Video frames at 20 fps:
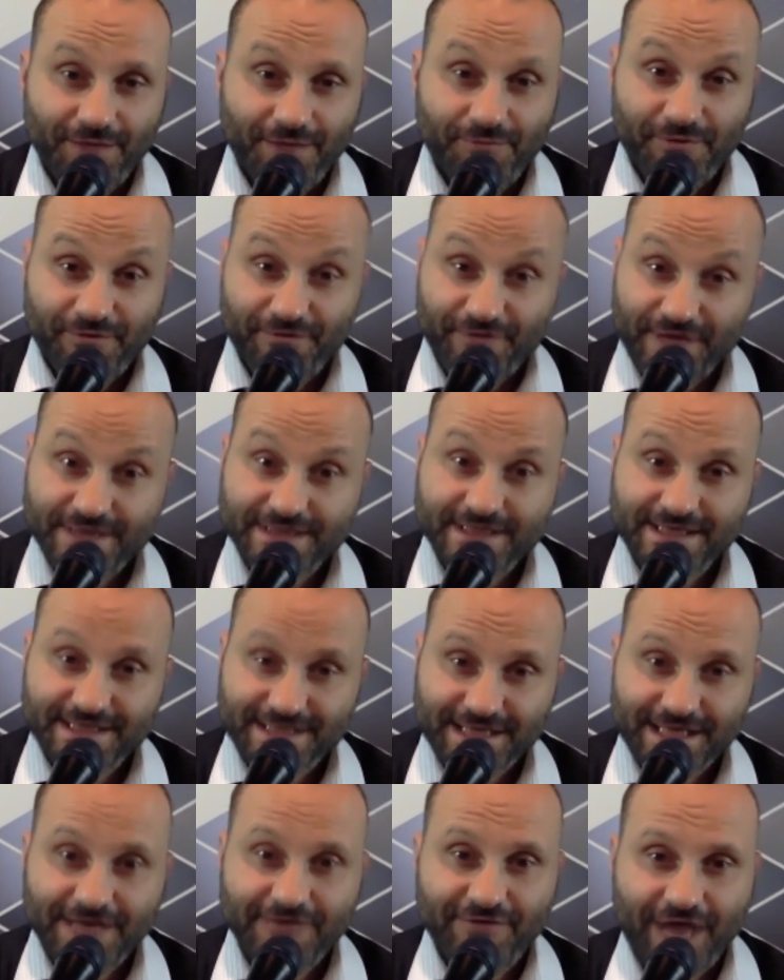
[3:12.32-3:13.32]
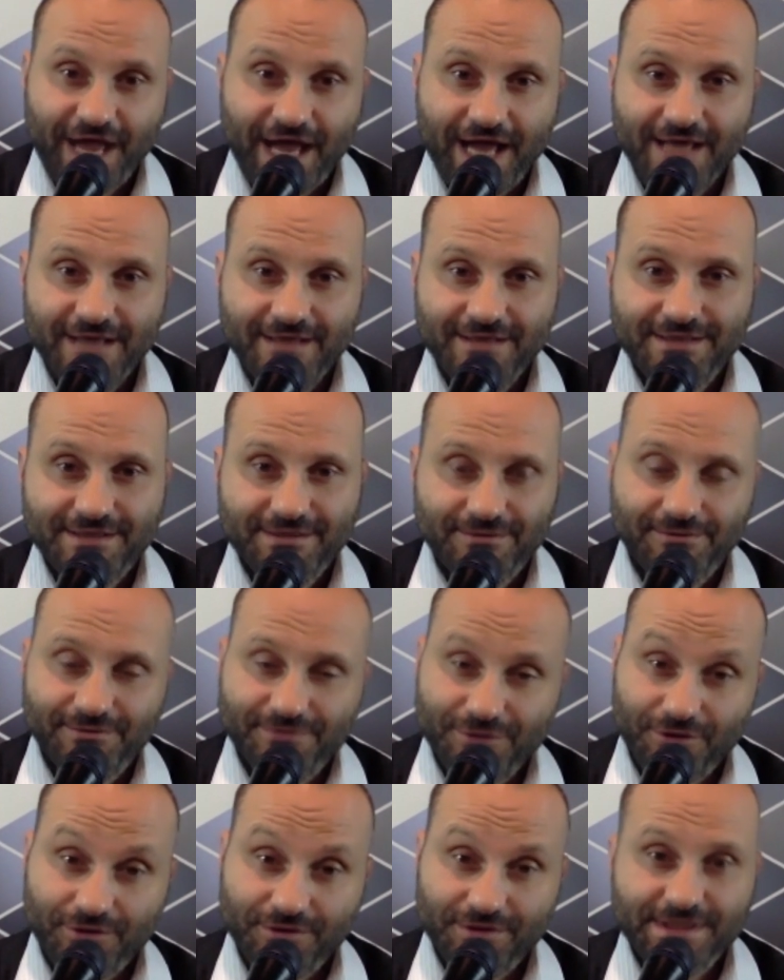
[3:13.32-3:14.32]
Professor Steve Hayes, or
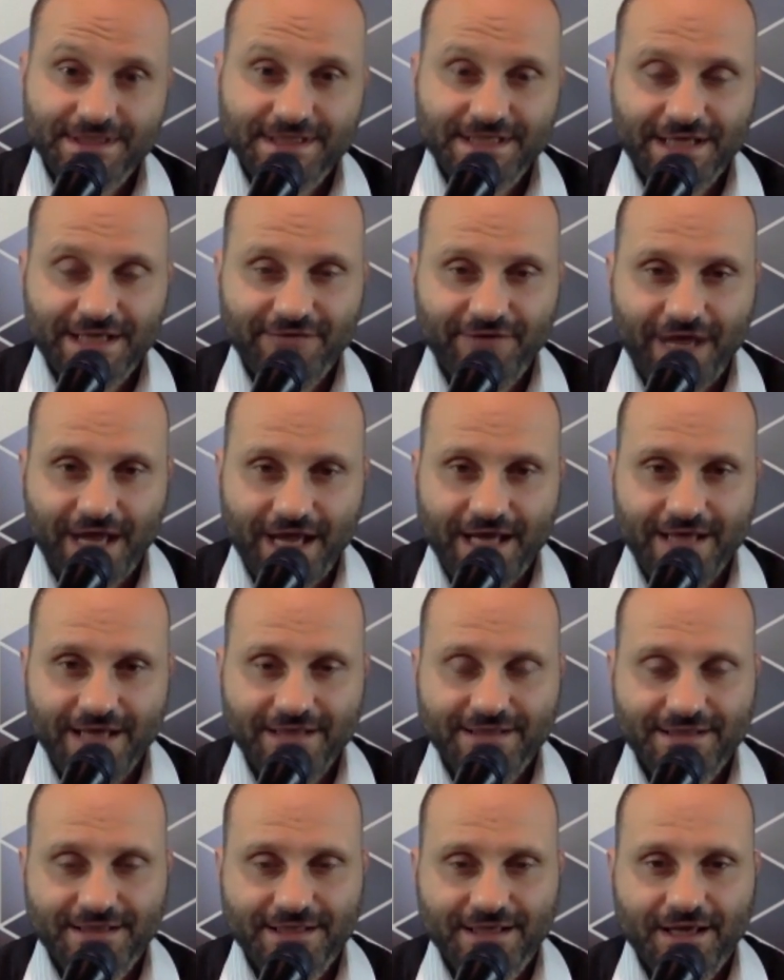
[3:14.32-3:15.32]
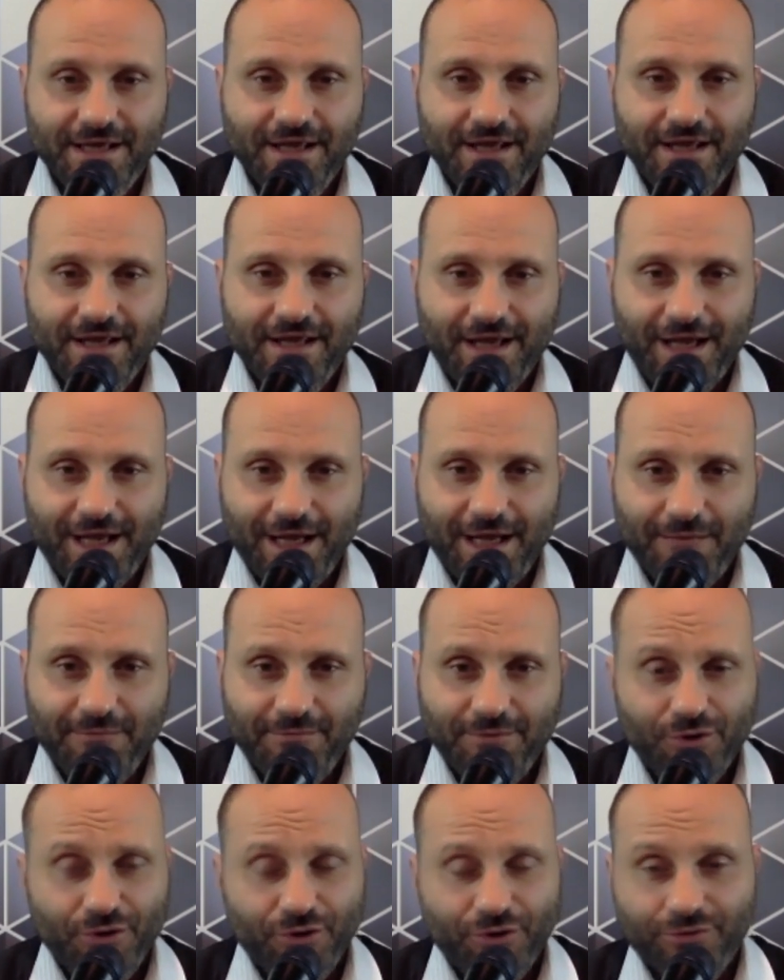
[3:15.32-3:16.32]
Dr. Steve Hayes,
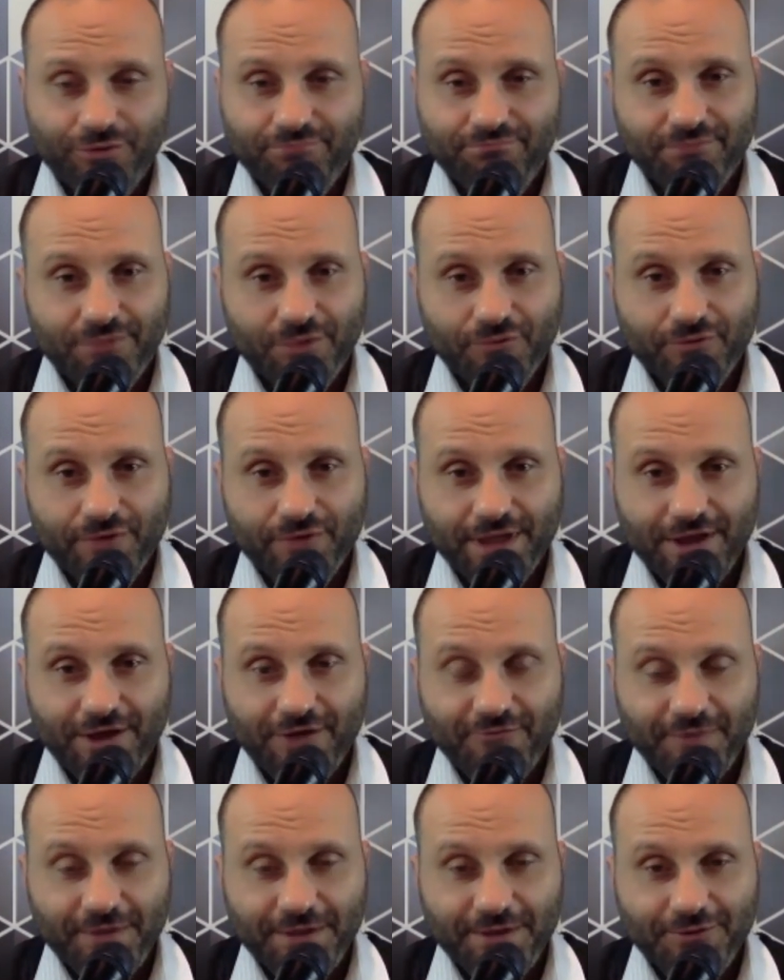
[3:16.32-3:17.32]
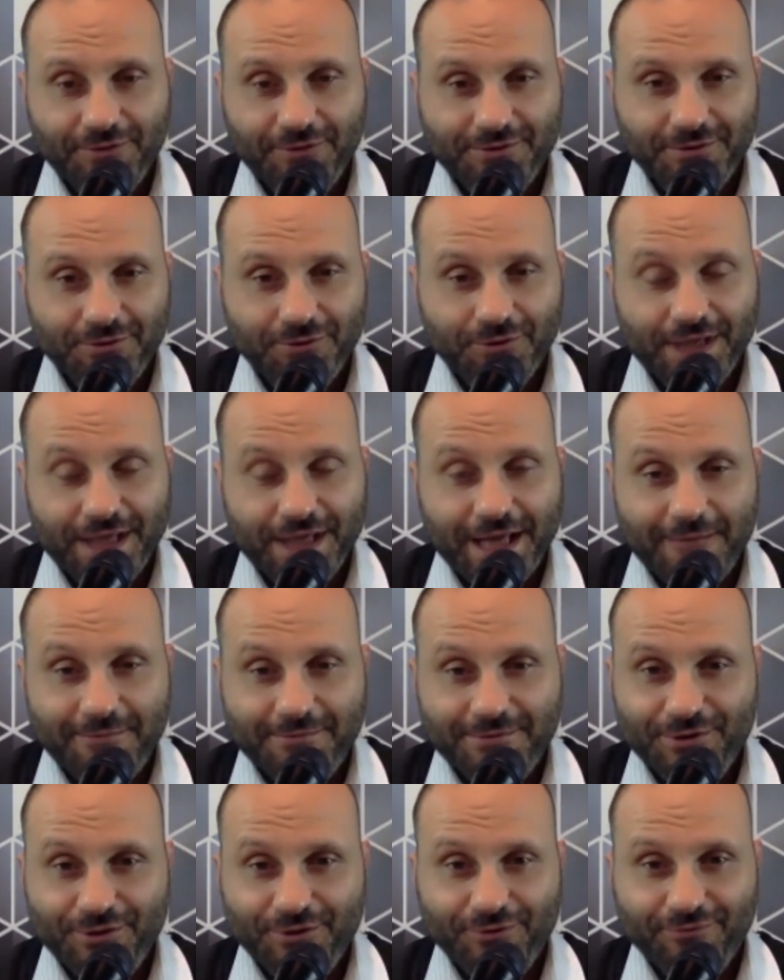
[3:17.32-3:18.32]
who really I've been looking
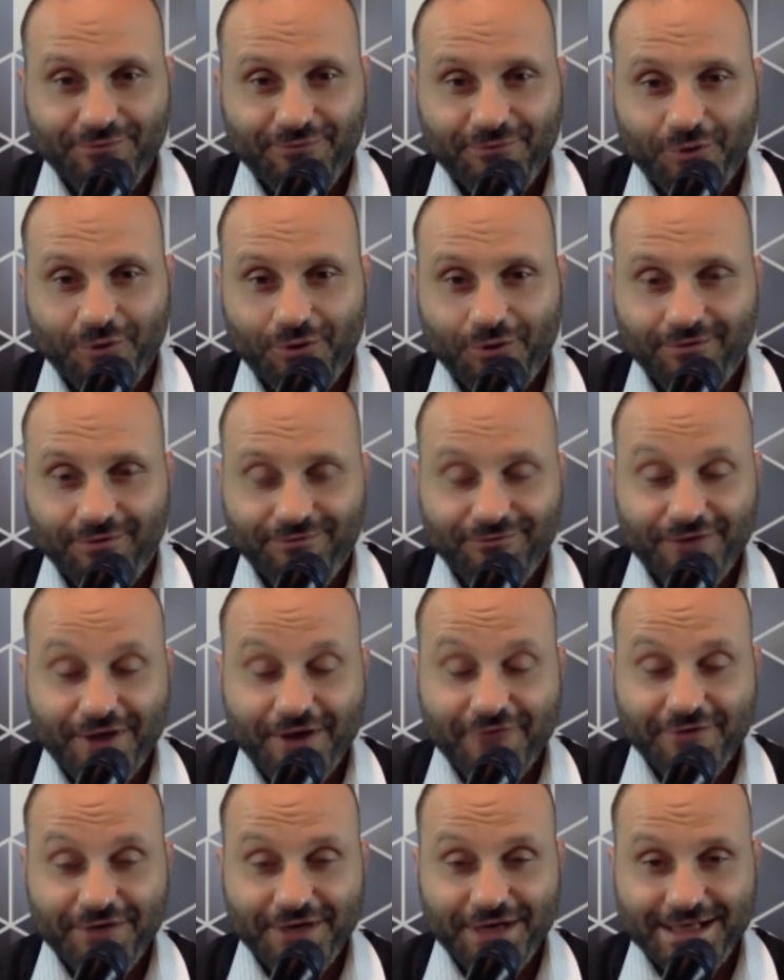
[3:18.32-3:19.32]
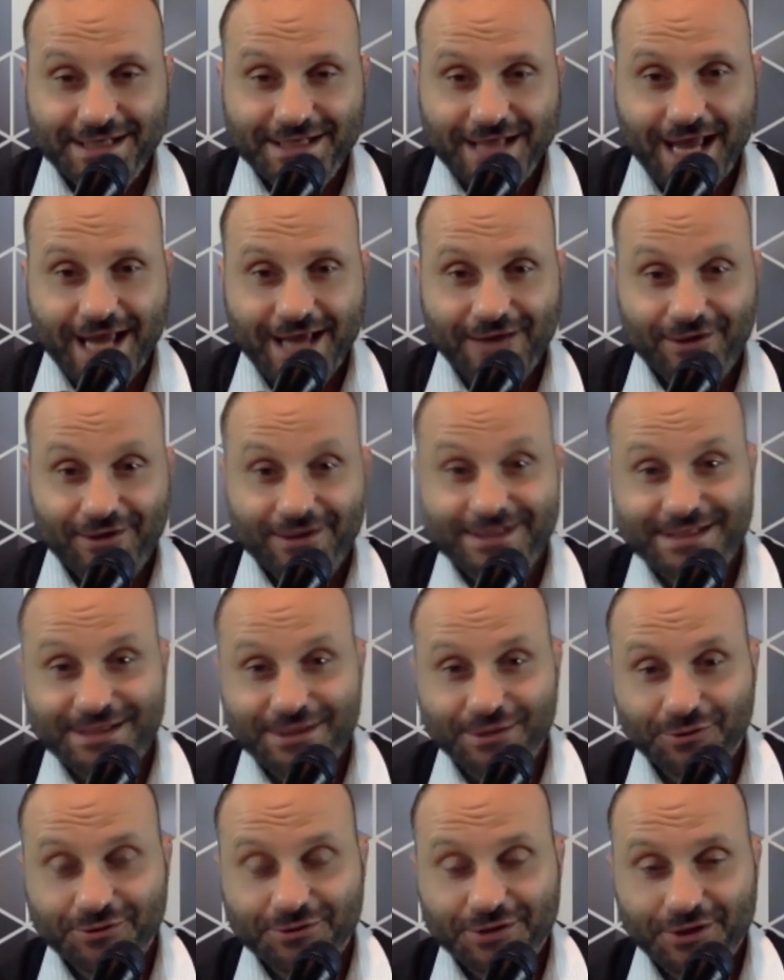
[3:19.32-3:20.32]
up to for forever and a day, and I
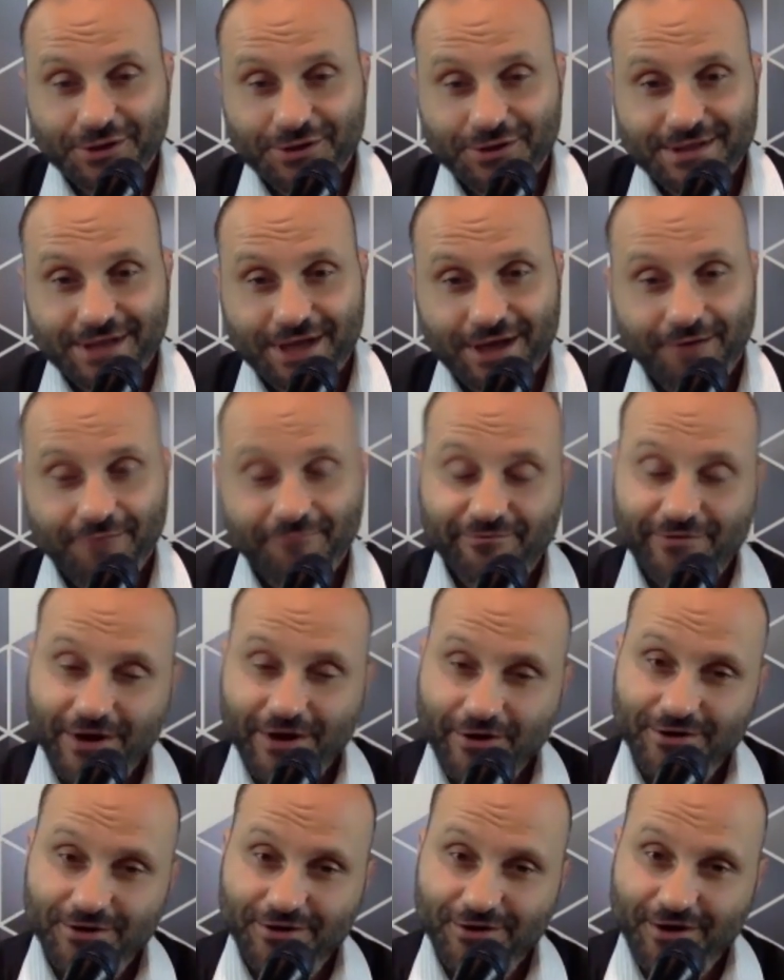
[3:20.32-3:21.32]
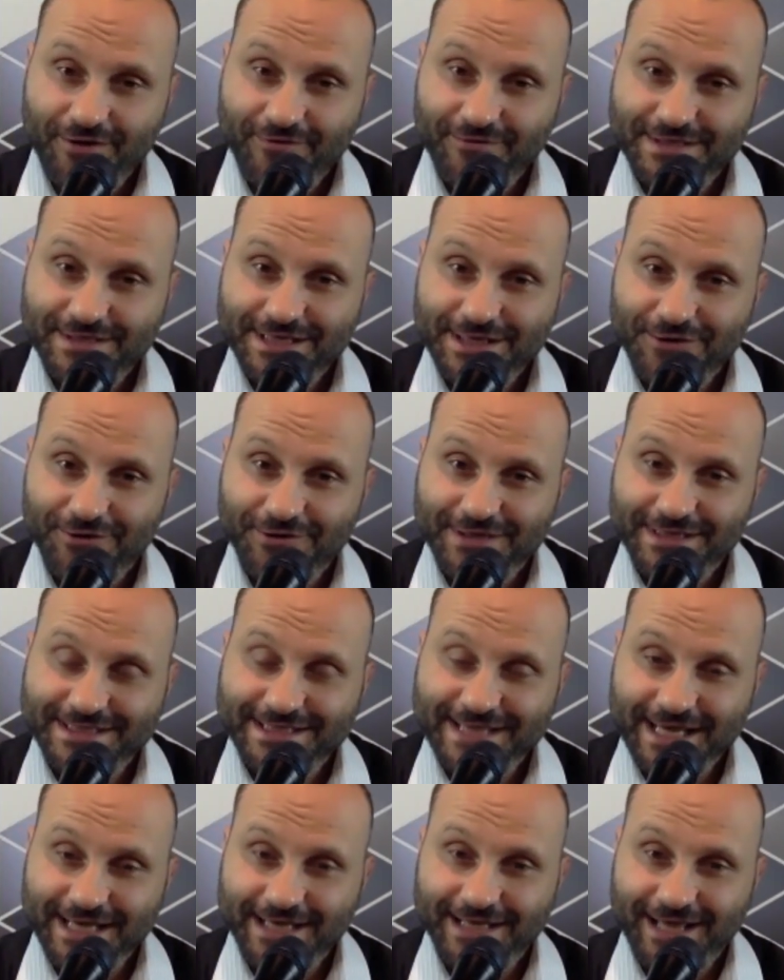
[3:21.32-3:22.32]
still do. So I'm very nervous here on
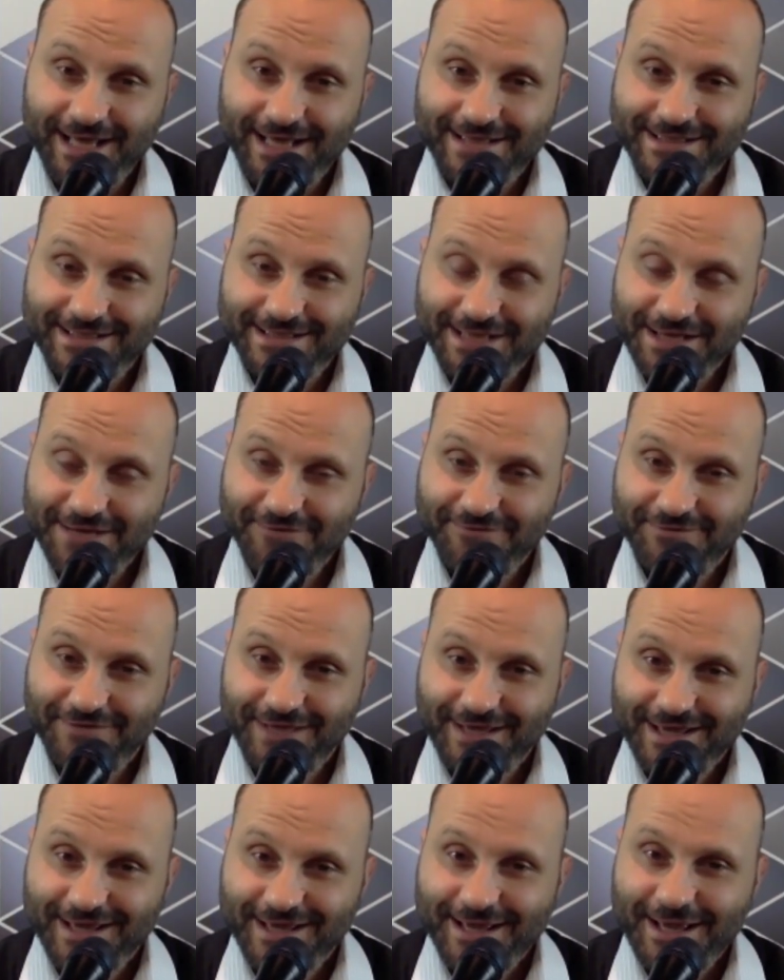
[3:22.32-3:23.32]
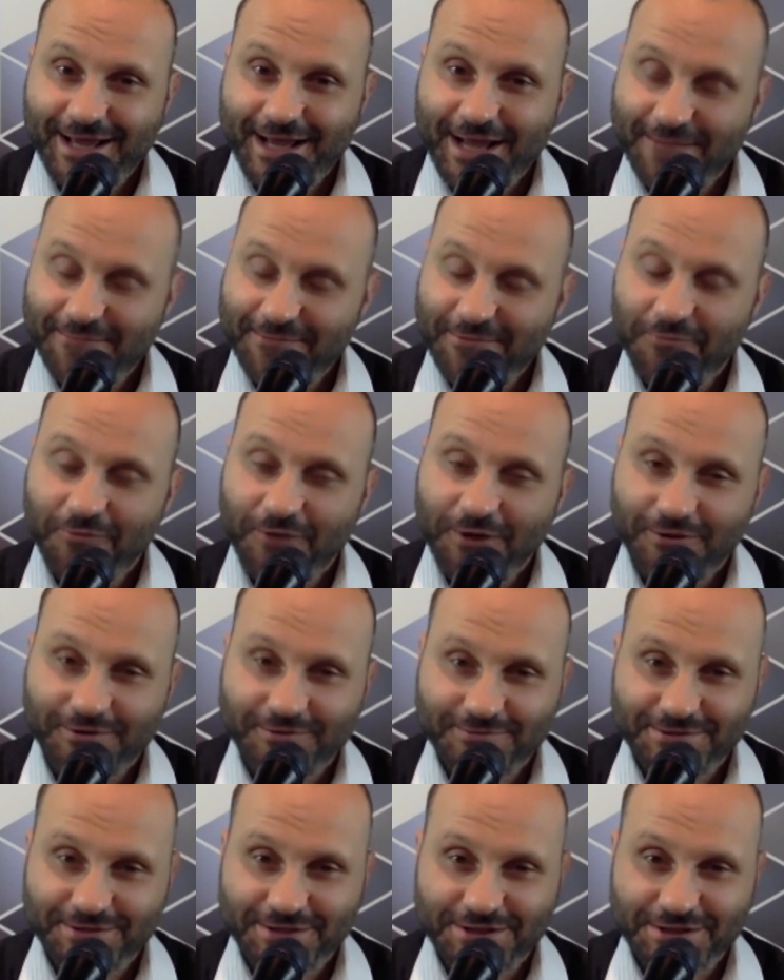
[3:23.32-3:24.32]
this end, Steve, and
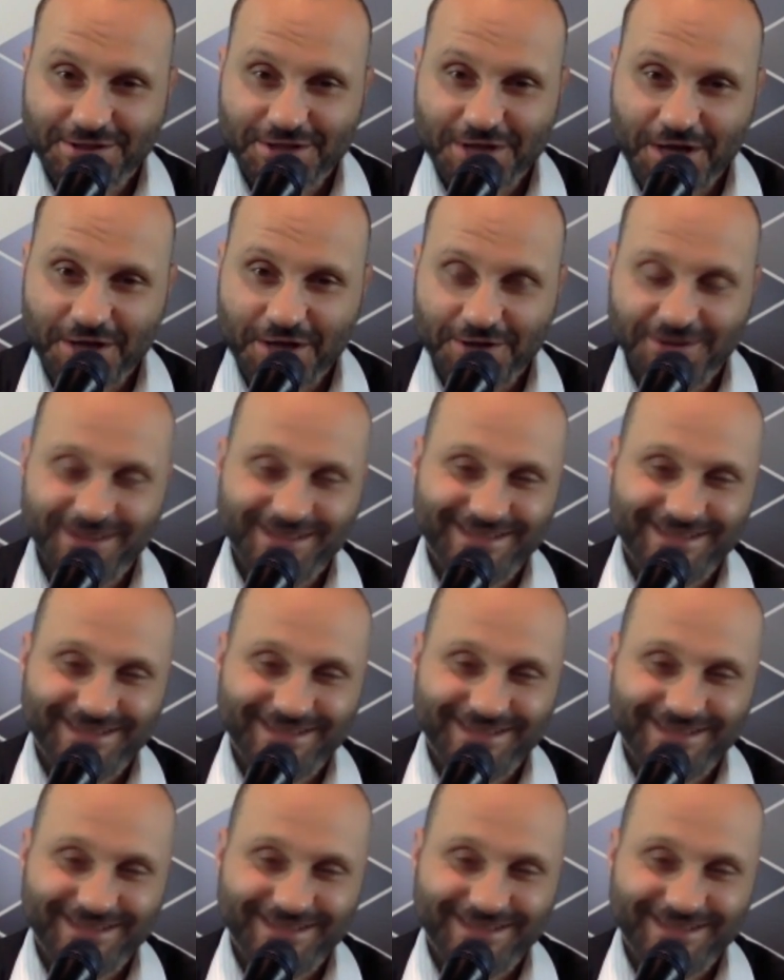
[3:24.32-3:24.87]
welcome to the show.